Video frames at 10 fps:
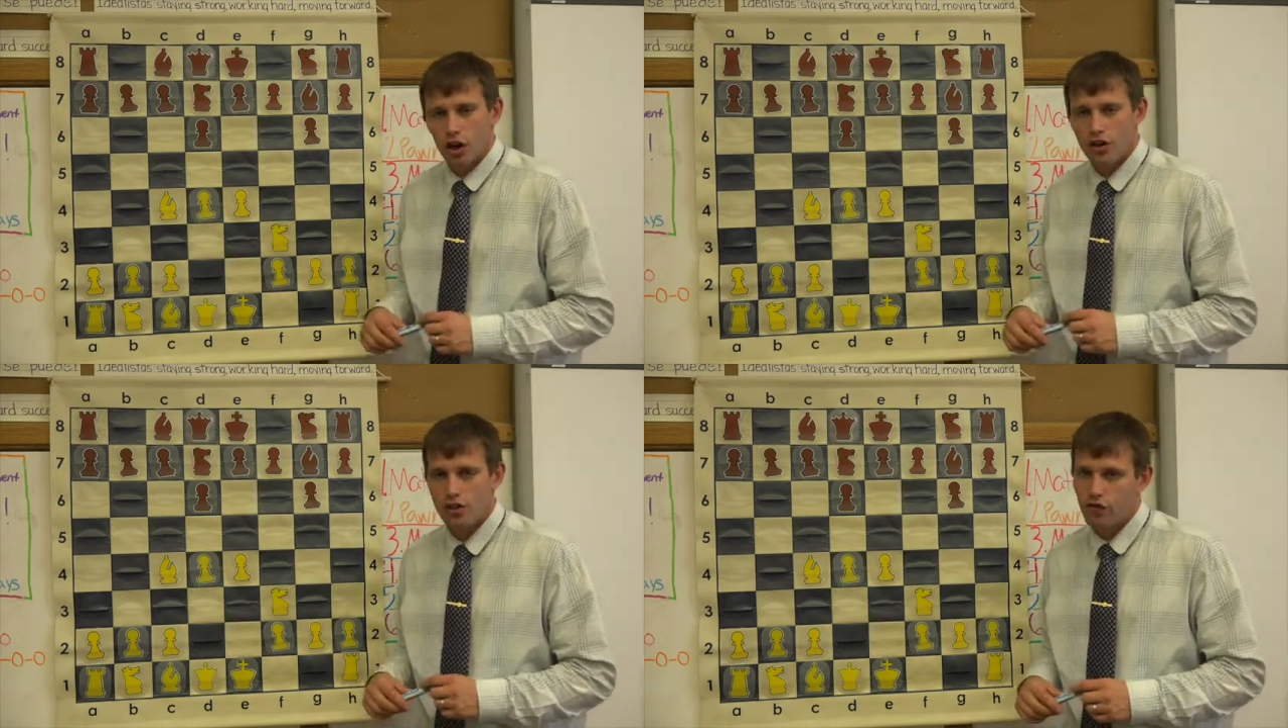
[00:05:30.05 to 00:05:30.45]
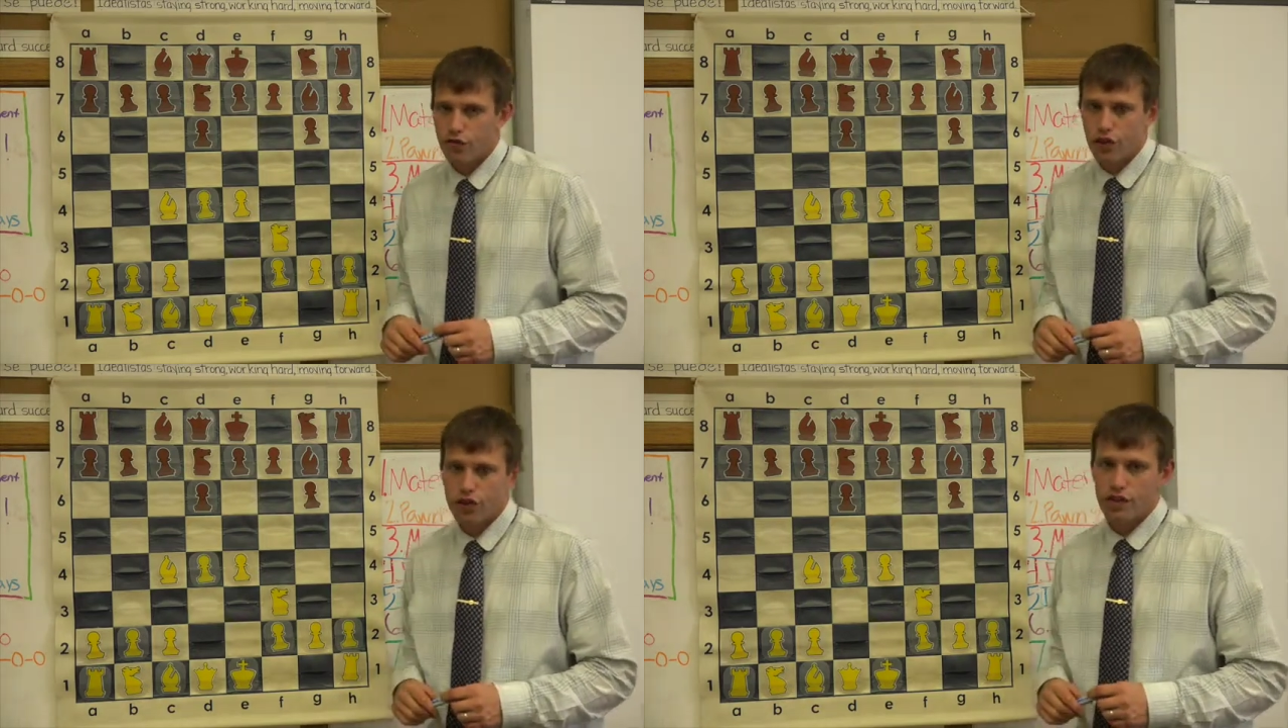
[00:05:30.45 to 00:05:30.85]
Okay, so
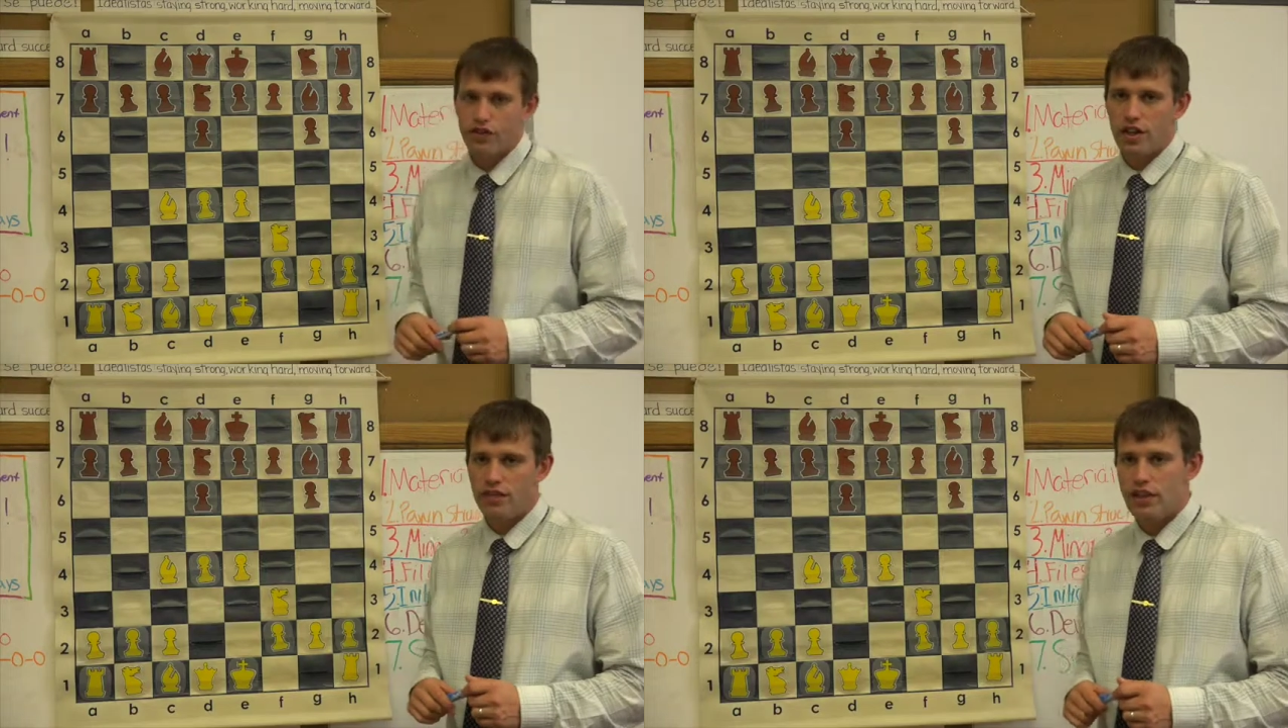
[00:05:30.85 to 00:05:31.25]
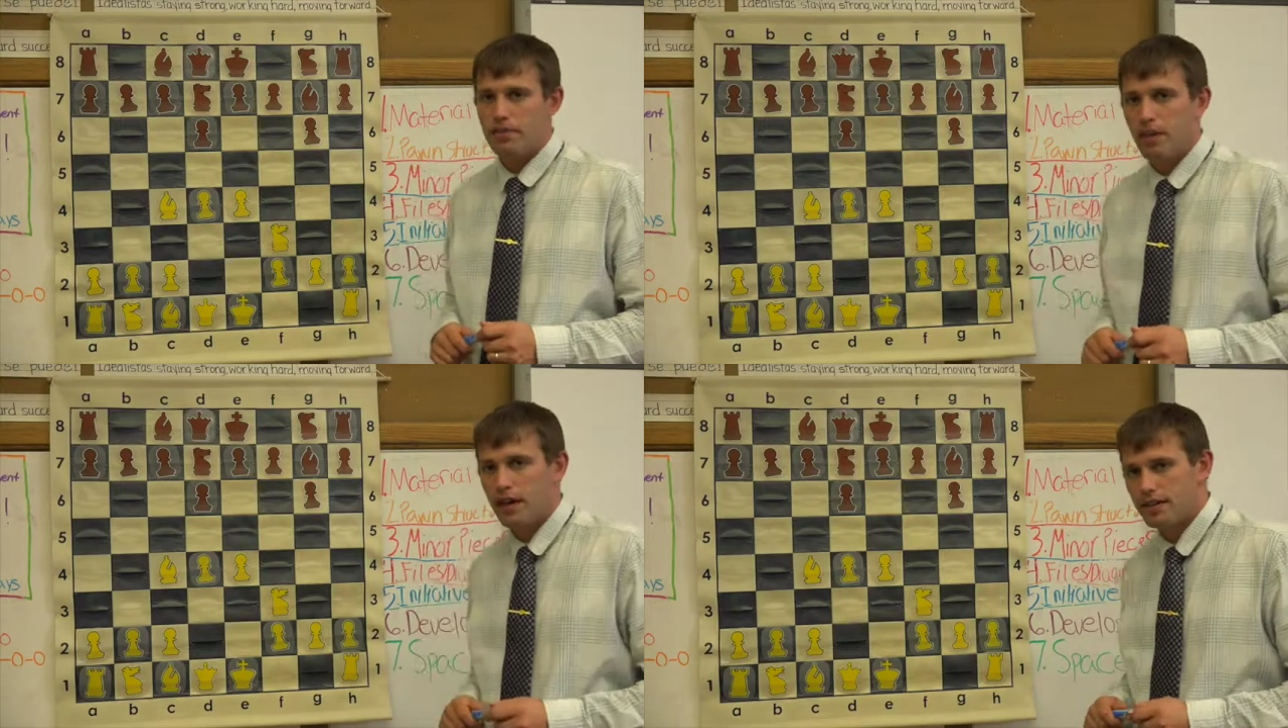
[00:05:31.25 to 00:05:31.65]
first, if you
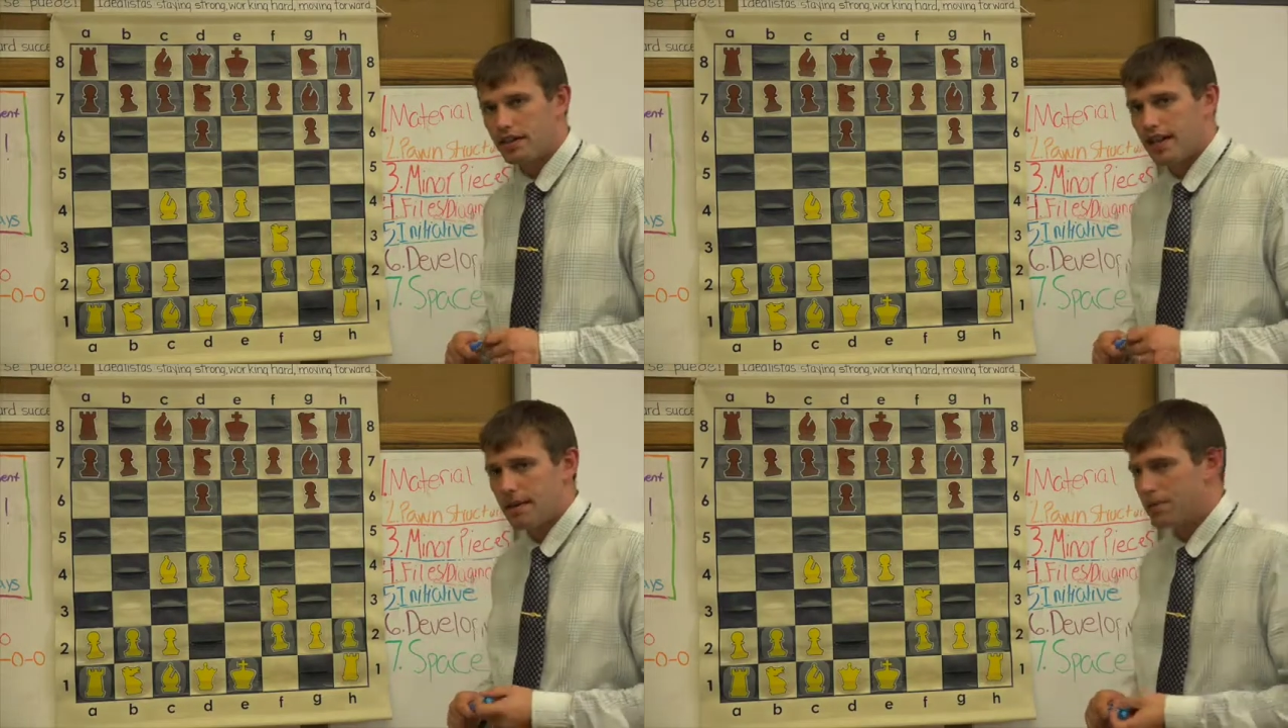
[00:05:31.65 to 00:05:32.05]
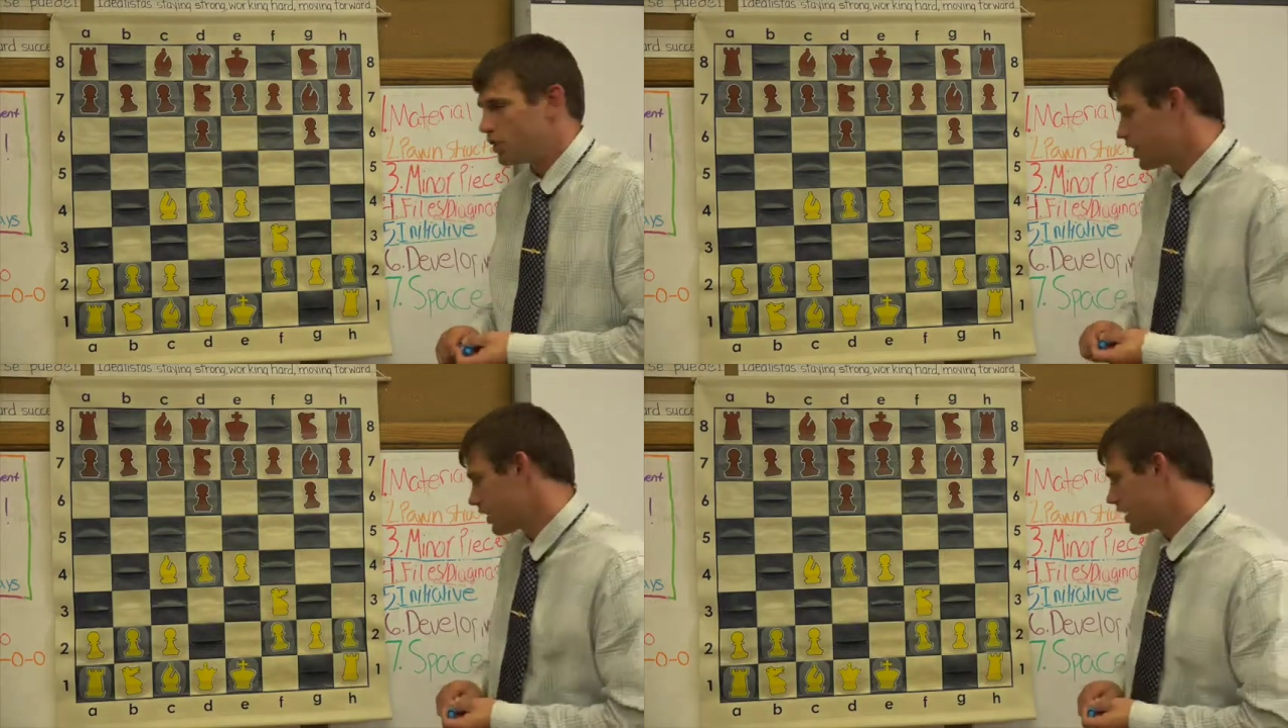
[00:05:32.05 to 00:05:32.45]
did pause the tape and
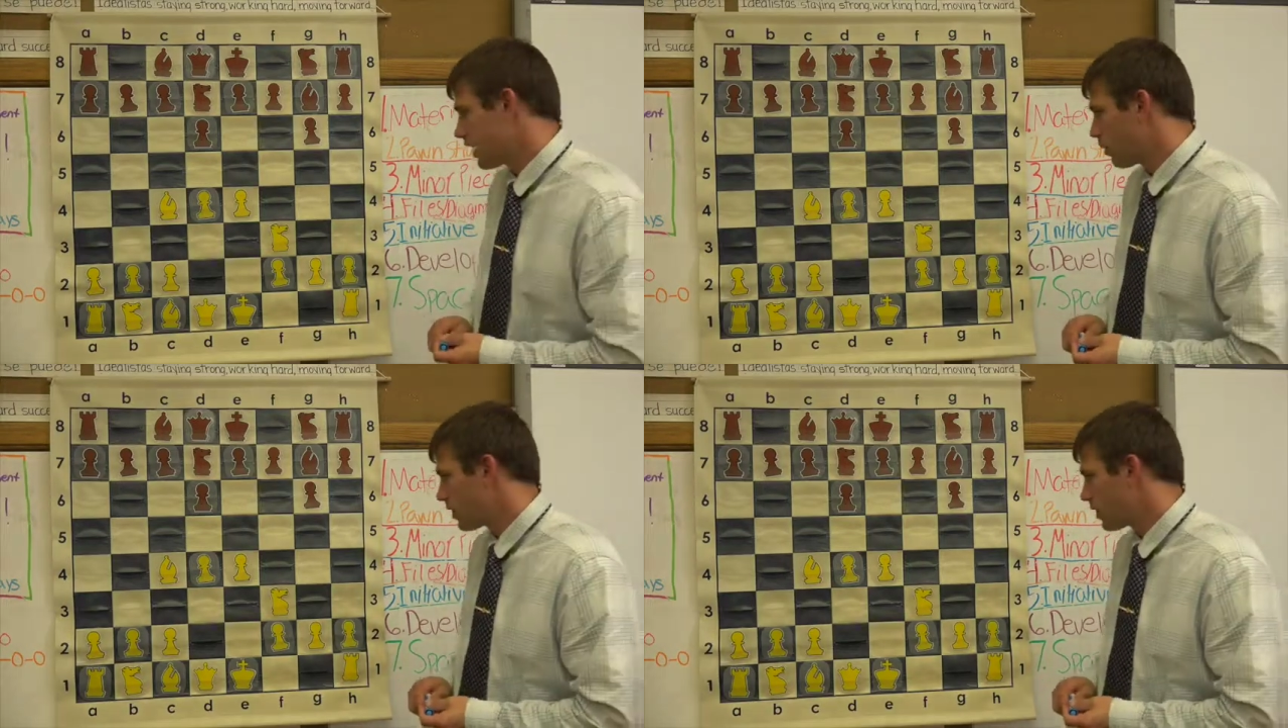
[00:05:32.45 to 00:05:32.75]
you checked it out,